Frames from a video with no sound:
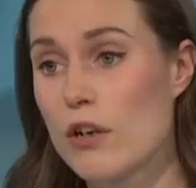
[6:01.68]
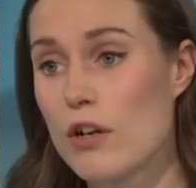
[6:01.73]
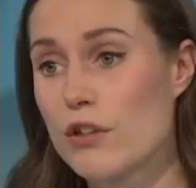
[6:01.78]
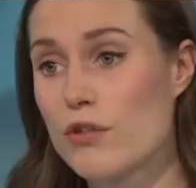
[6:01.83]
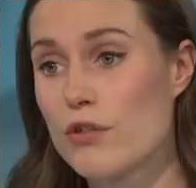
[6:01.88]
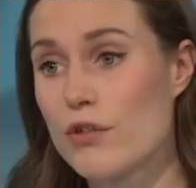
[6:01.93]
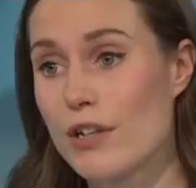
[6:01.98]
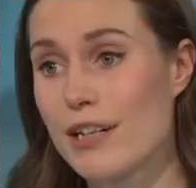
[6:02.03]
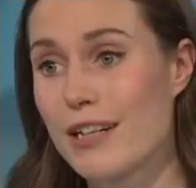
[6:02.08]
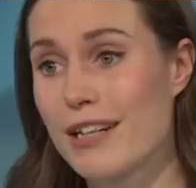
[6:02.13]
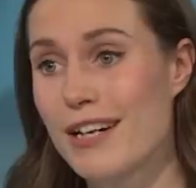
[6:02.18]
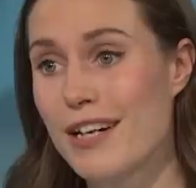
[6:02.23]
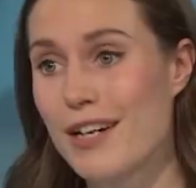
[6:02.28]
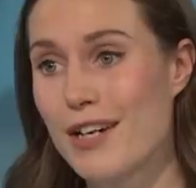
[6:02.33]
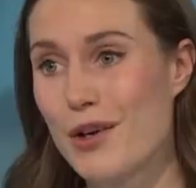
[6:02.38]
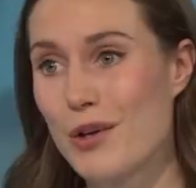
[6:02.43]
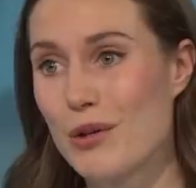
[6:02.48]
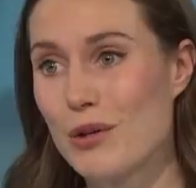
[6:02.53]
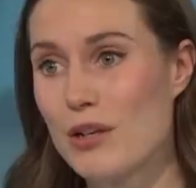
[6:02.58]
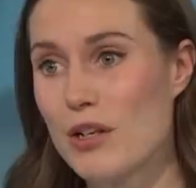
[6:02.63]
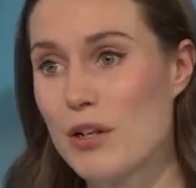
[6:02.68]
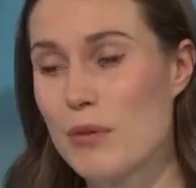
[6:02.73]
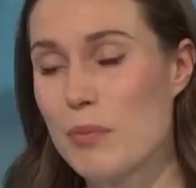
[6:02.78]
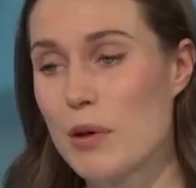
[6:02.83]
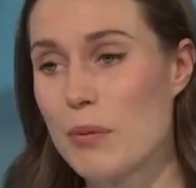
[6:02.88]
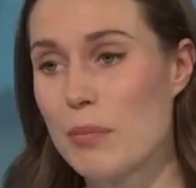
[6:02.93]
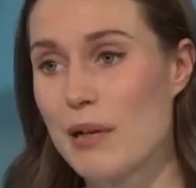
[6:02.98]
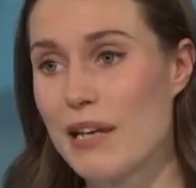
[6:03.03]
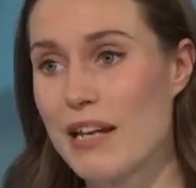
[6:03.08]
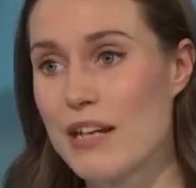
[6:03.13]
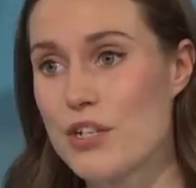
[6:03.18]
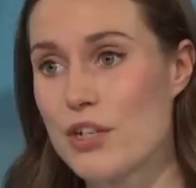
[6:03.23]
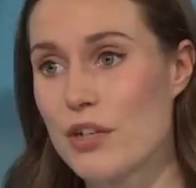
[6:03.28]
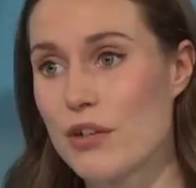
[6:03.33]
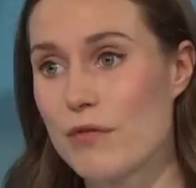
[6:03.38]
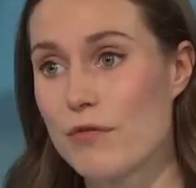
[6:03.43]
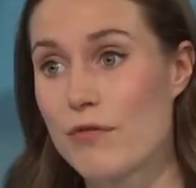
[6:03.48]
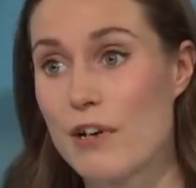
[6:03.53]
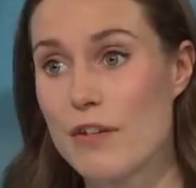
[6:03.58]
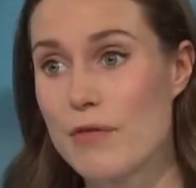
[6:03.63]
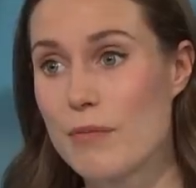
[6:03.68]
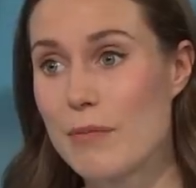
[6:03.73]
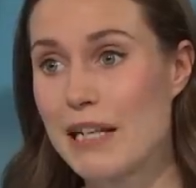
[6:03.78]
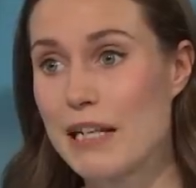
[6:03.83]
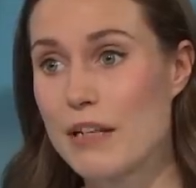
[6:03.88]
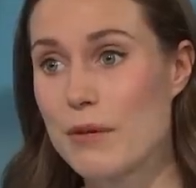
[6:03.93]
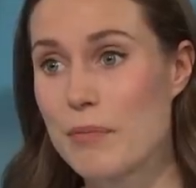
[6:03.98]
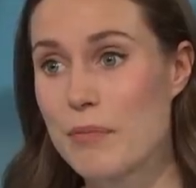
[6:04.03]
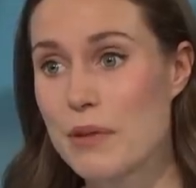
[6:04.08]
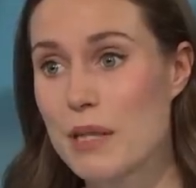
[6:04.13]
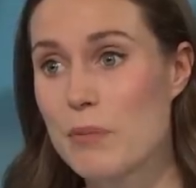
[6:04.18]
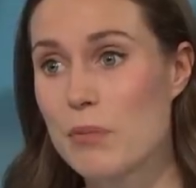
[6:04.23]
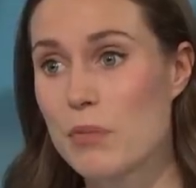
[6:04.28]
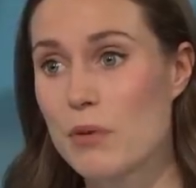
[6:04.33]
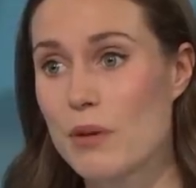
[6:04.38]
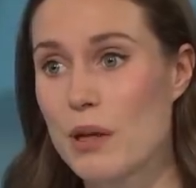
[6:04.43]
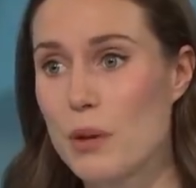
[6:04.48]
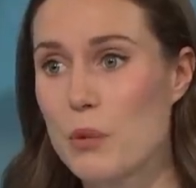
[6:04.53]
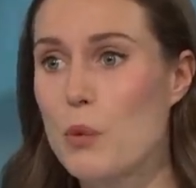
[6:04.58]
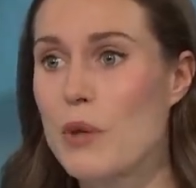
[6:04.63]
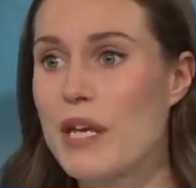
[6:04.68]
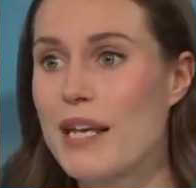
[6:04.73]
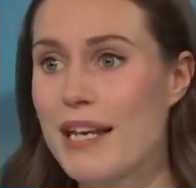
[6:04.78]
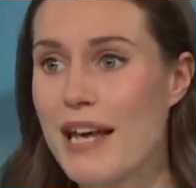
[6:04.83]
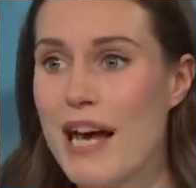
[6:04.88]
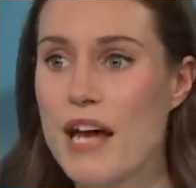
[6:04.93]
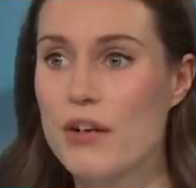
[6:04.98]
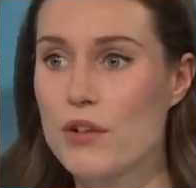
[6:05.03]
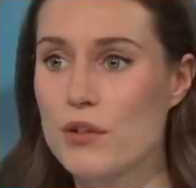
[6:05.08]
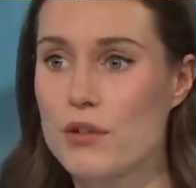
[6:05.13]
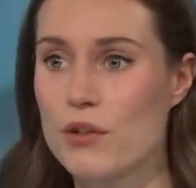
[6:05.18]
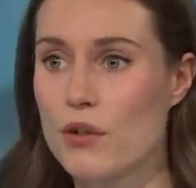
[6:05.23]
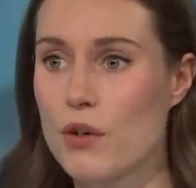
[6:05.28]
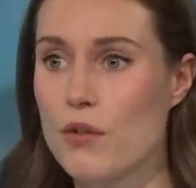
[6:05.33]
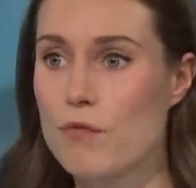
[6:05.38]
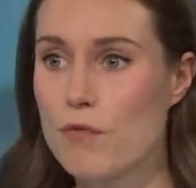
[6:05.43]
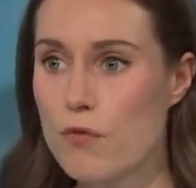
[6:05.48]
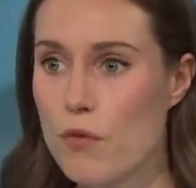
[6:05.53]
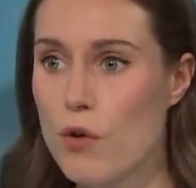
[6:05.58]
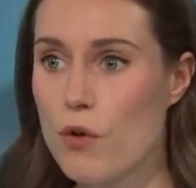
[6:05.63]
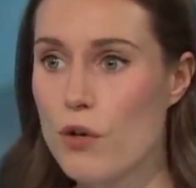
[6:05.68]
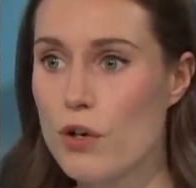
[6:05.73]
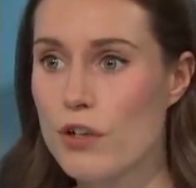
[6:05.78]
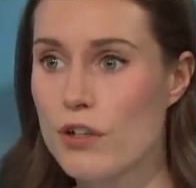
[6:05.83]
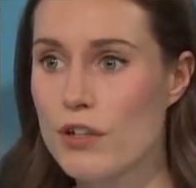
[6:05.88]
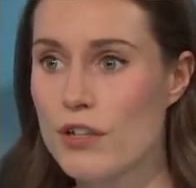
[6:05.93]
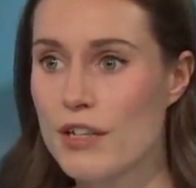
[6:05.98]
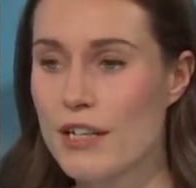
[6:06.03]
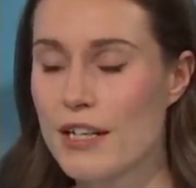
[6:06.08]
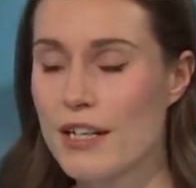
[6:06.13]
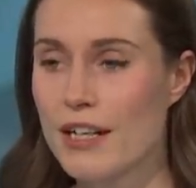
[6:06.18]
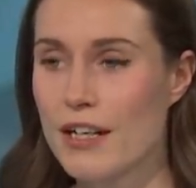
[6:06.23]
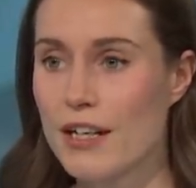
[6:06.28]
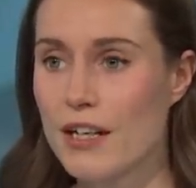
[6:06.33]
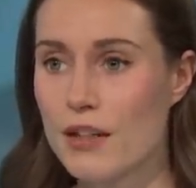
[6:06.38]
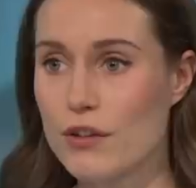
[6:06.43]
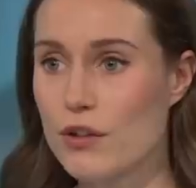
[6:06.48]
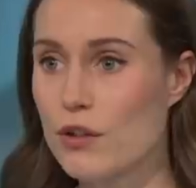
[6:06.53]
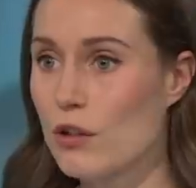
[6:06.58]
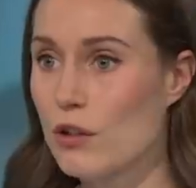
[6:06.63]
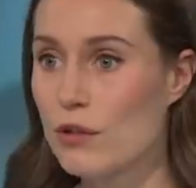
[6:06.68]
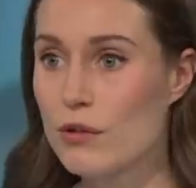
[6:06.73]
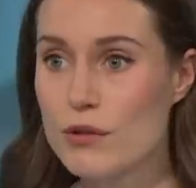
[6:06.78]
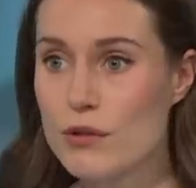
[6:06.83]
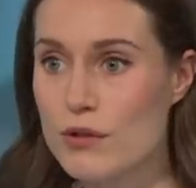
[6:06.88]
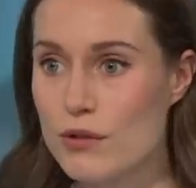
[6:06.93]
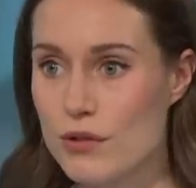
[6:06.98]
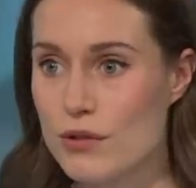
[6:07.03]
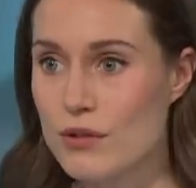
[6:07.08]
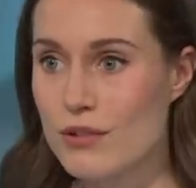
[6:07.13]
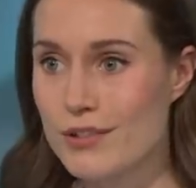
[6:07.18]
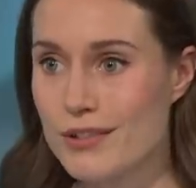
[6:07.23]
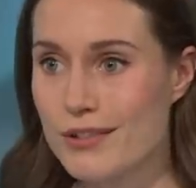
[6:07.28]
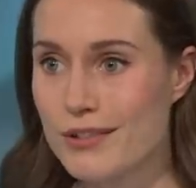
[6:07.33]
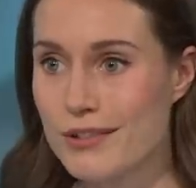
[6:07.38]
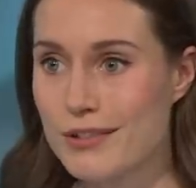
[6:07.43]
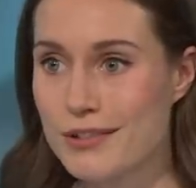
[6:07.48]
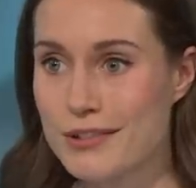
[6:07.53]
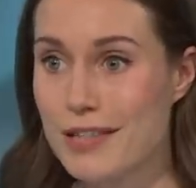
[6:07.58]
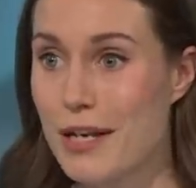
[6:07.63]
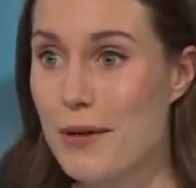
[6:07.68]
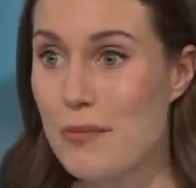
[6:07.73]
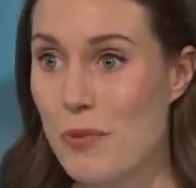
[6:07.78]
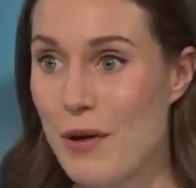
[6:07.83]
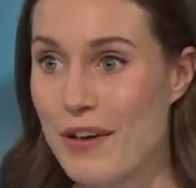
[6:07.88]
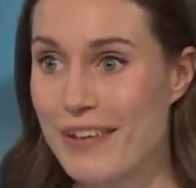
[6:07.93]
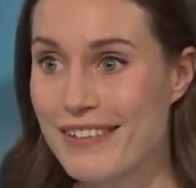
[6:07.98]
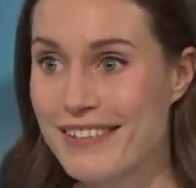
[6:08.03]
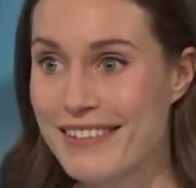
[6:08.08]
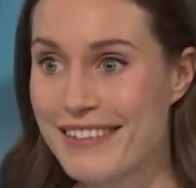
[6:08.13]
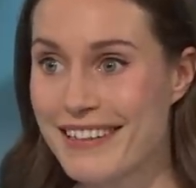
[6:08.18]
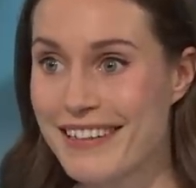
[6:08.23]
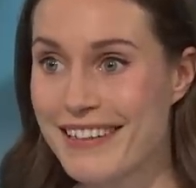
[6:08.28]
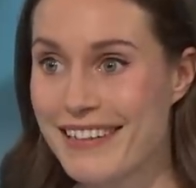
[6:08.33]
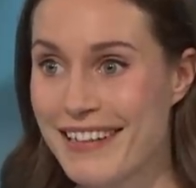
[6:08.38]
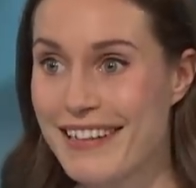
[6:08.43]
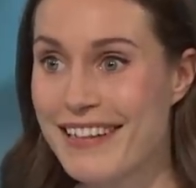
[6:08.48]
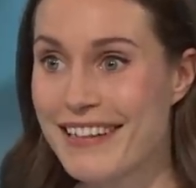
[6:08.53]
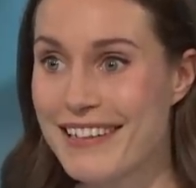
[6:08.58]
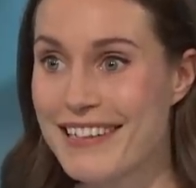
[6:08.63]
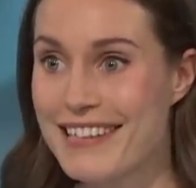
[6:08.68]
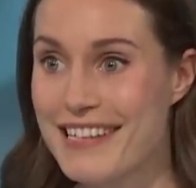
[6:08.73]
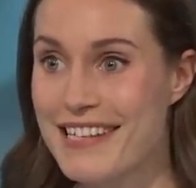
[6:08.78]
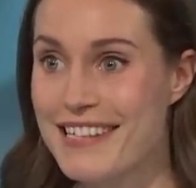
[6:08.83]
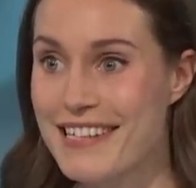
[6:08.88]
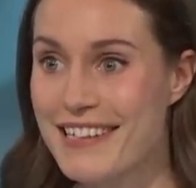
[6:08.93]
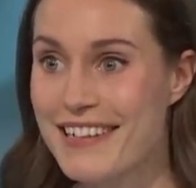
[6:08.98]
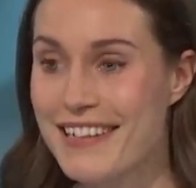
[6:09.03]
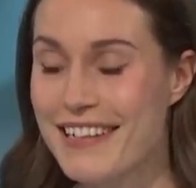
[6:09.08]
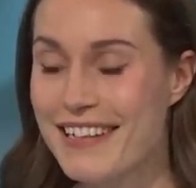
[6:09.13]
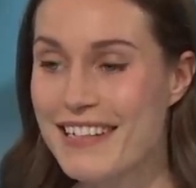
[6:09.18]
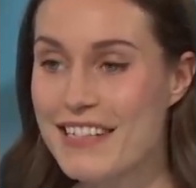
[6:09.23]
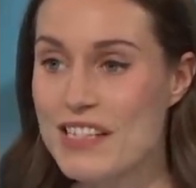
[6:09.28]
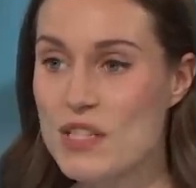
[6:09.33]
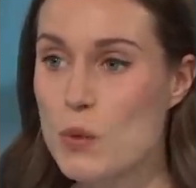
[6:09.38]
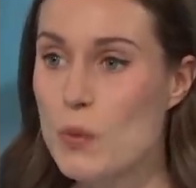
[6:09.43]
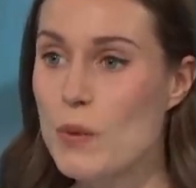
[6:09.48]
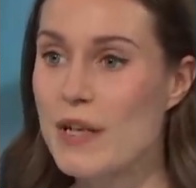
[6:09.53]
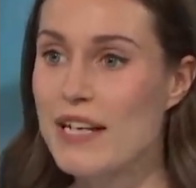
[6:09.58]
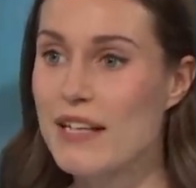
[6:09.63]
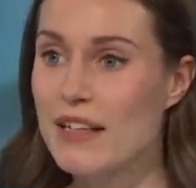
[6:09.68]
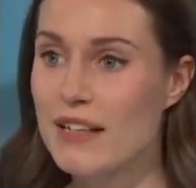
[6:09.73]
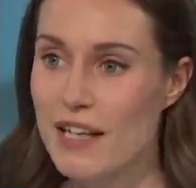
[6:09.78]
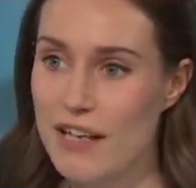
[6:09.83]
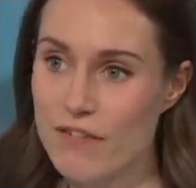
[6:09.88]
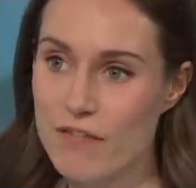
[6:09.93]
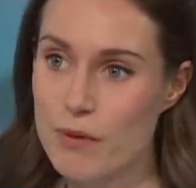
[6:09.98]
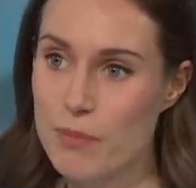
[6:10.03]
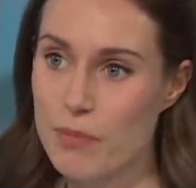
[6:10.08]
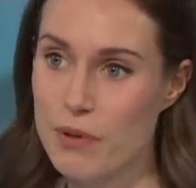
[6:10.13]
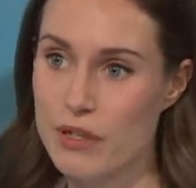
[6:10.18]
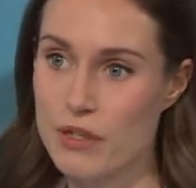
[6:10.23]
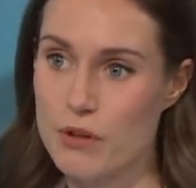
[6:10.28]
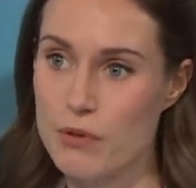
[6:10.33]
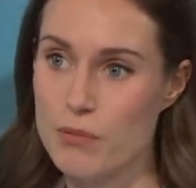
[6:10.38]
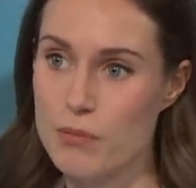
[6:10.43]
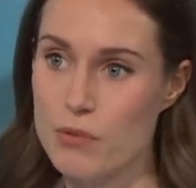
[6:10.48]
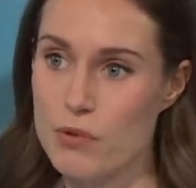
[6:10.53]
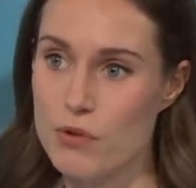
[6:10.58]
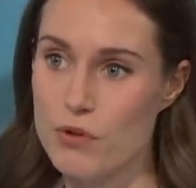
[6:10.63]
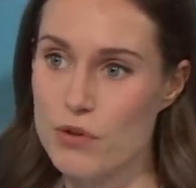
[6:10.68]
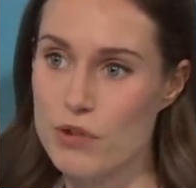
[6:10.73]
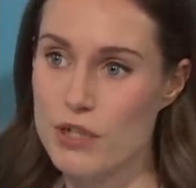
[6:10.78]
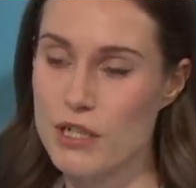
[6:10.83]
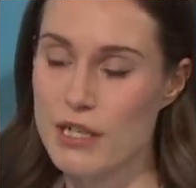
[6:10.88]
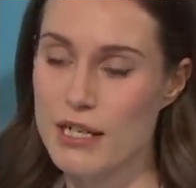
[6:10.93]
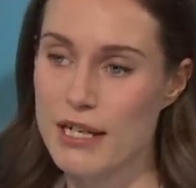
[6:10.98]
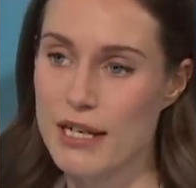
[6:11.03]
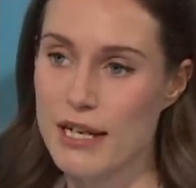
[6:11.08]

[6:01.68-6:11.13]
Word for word: country, only a population of 5 million people, and we cannot afford to lose someone in the society, so we need everybody on board.